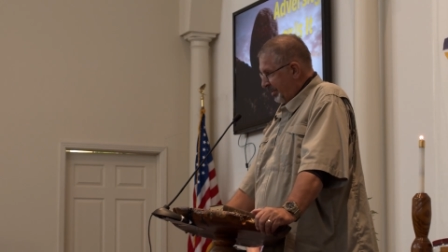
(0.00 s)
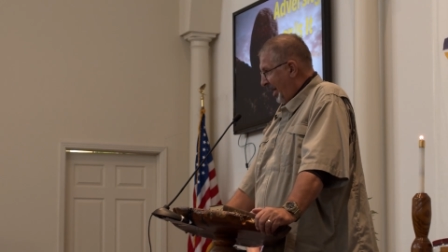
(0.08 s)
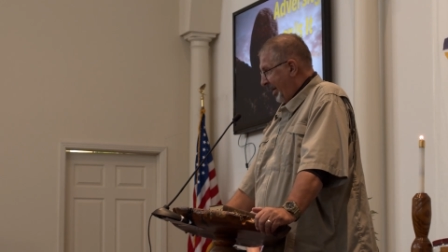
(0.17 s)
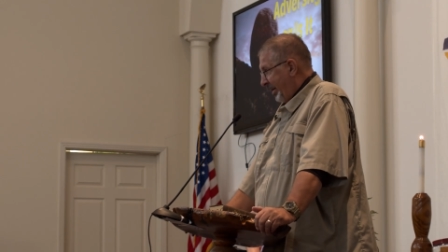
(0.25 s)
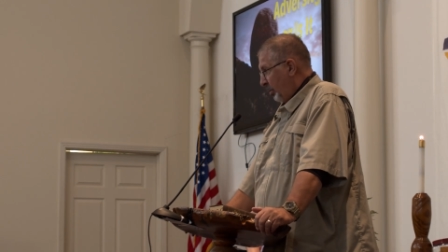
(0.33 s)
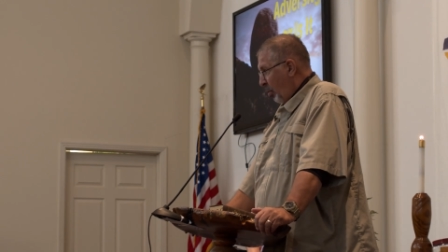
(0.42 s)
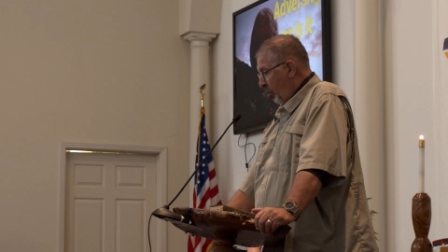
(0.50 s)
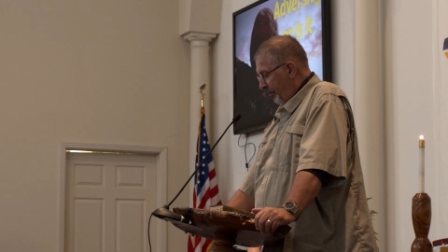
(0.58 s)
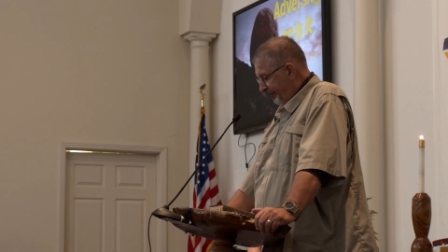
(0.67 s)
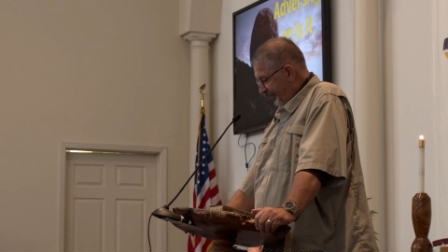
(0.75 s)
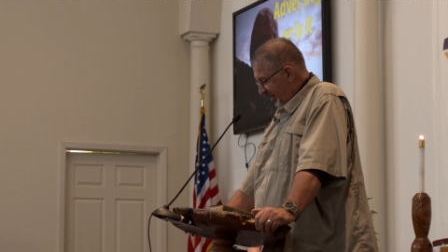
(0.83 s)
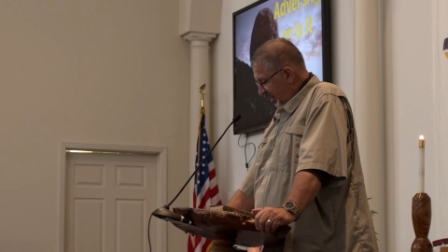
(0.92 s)
not at
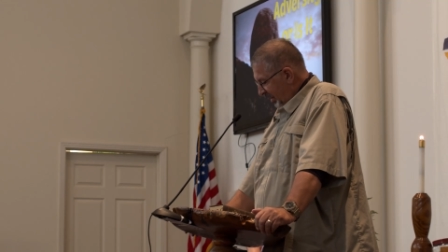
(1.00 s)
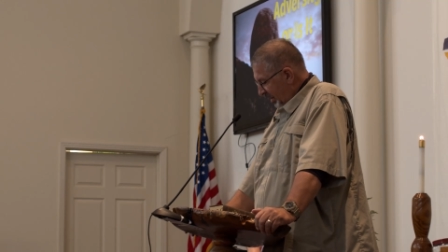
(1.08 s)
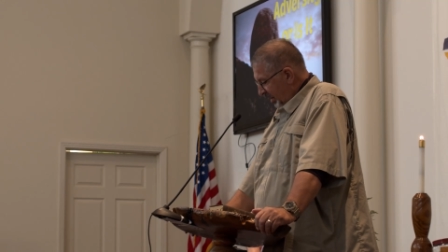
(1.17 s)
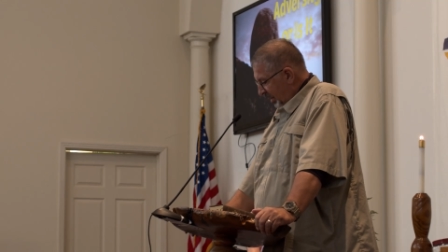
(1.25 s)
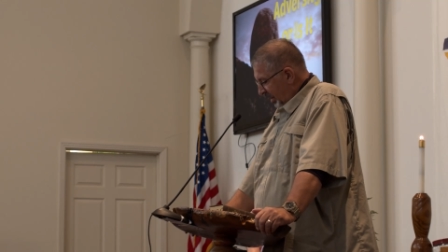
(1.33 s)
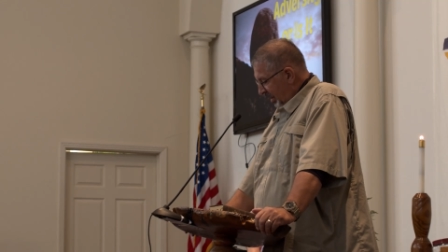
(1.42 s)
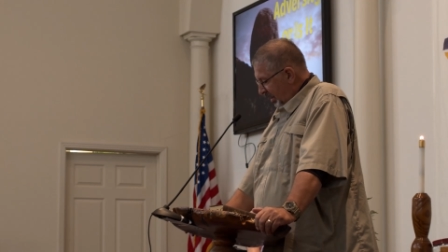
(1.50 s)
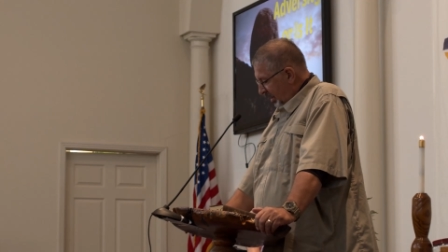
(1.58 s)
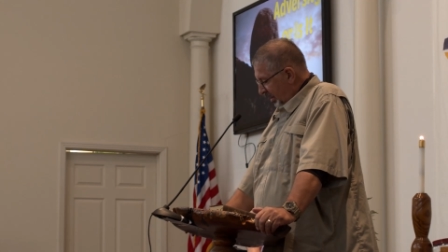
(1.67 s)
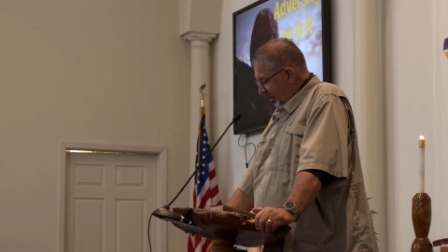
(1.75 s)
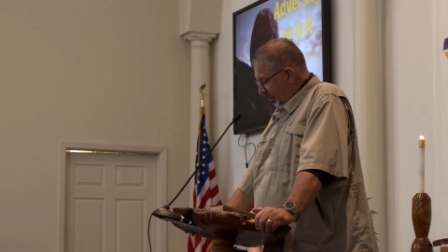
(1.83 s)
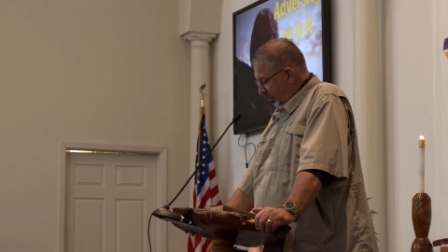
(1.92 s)
home.
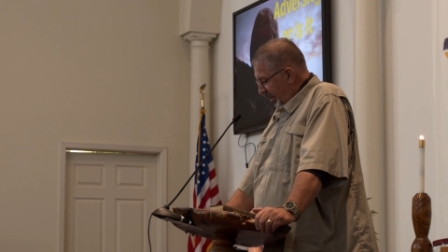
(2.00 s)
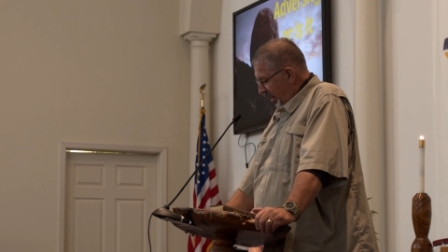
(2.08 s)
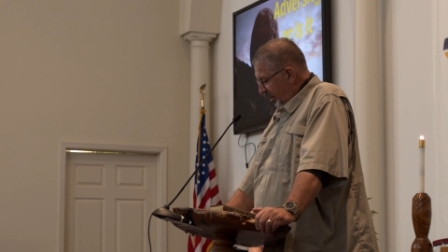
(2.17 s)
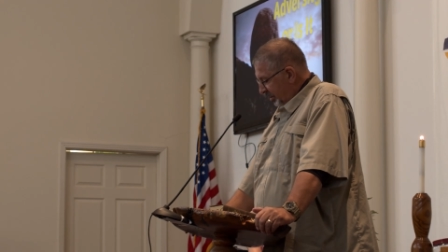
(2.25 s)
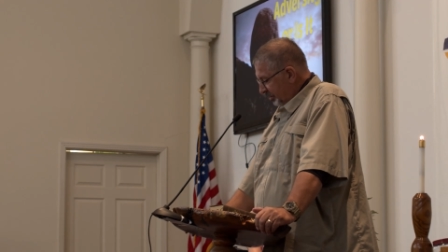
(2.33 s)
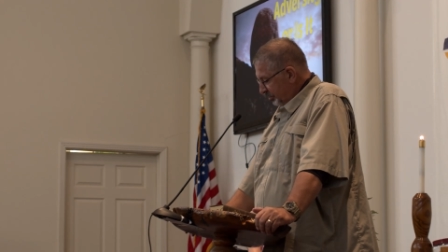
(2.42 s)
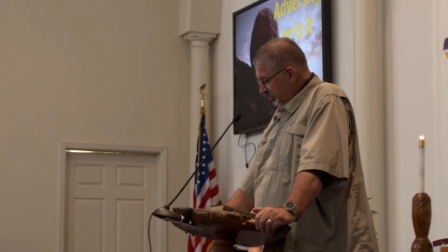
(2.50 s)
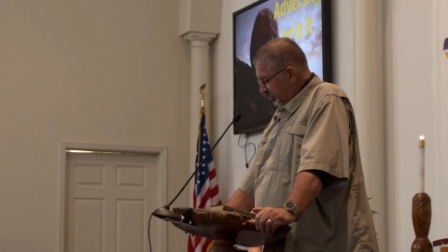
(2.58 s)
Well,